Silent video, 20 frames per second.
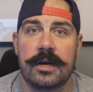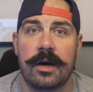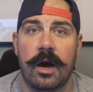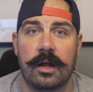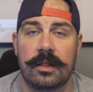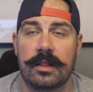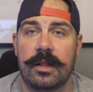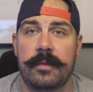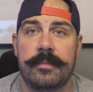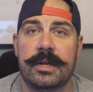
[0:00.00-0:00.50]

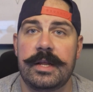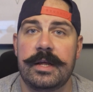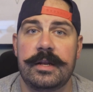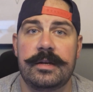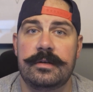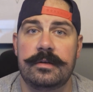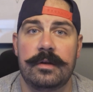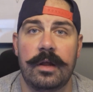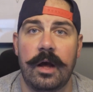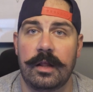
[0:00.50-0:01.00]

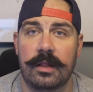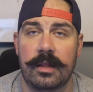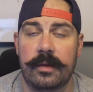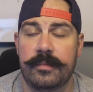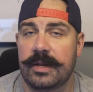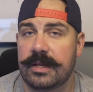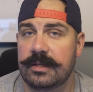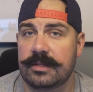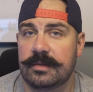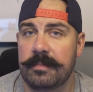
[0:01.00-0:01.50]

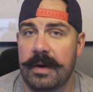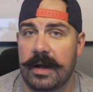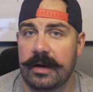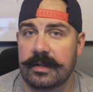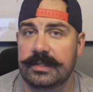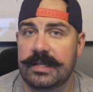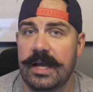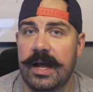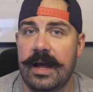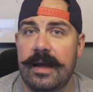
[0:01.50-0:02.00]
unlimited amount
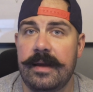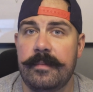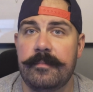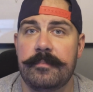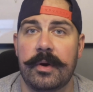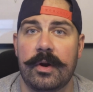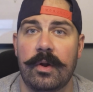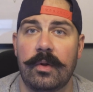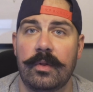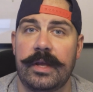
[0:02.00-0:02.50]
of time,
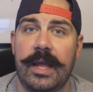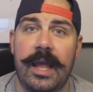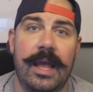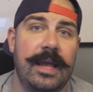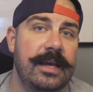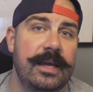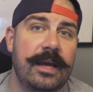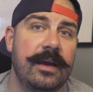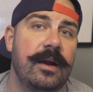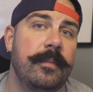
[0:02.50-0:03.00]
but only
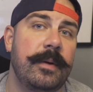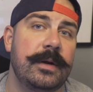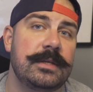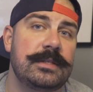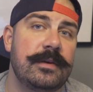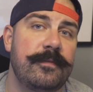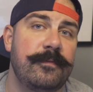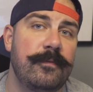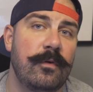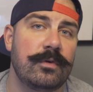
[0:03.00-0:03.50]
8
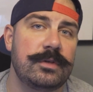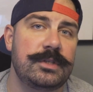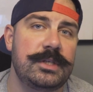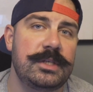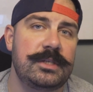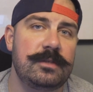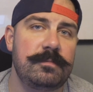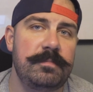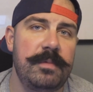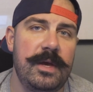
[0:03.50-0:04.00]
gigabytes at
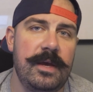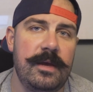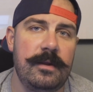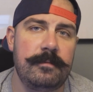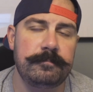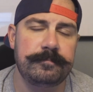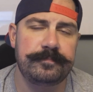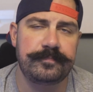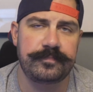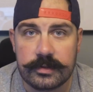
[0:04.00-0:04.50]
4G speed.